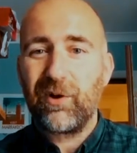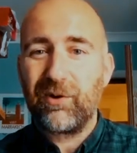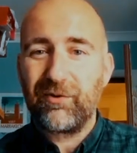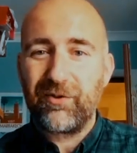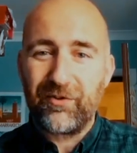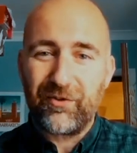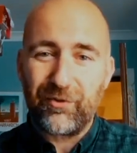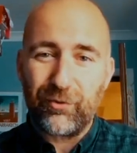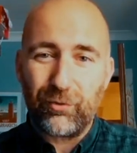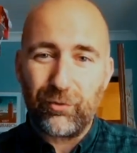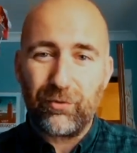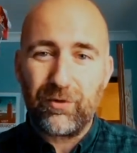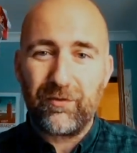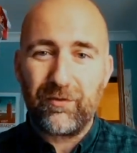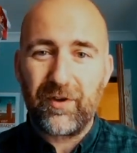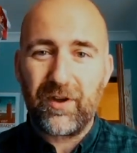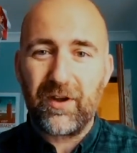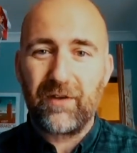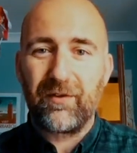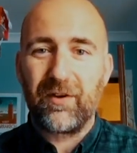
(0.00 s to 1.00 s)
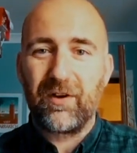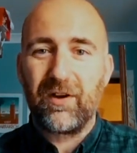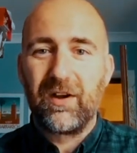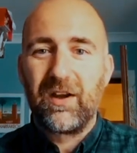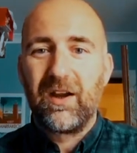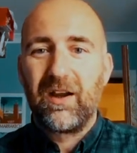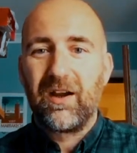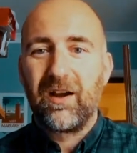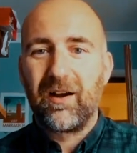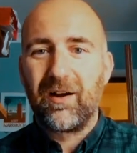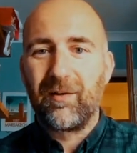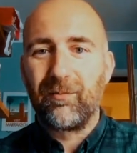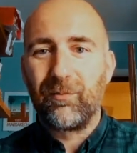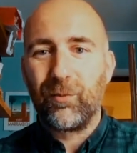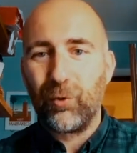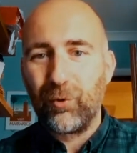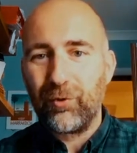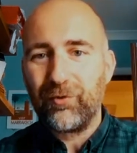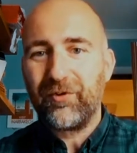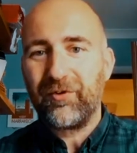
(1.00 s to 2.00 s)
well done to all of the other
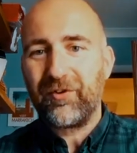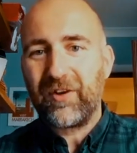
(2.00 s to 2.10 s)
um, porters